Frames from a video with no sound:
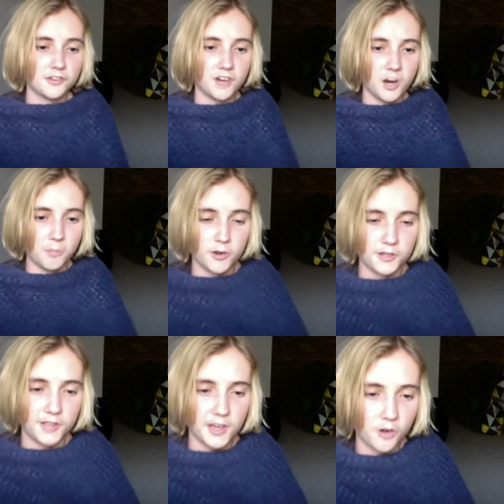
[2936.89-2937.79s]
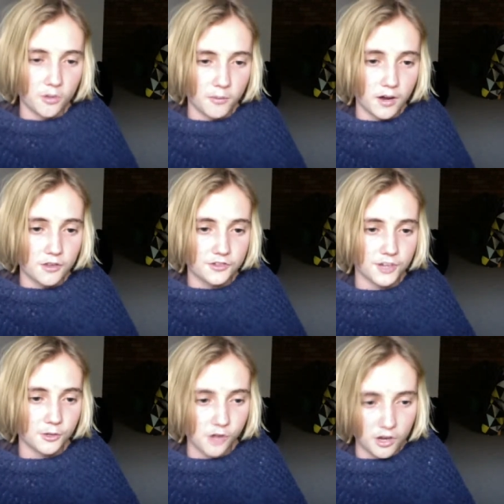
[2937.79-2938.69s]
to upload again on my other
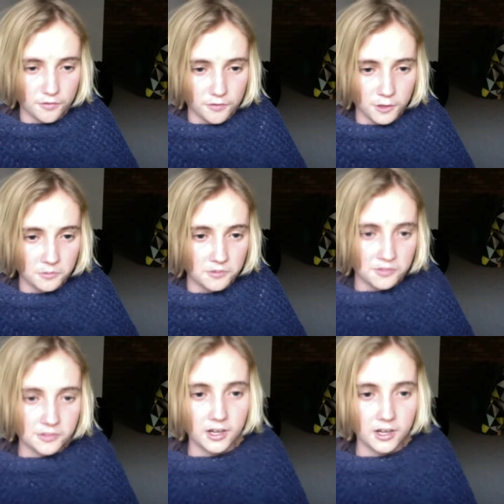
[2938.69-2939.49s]
channel, Night Films.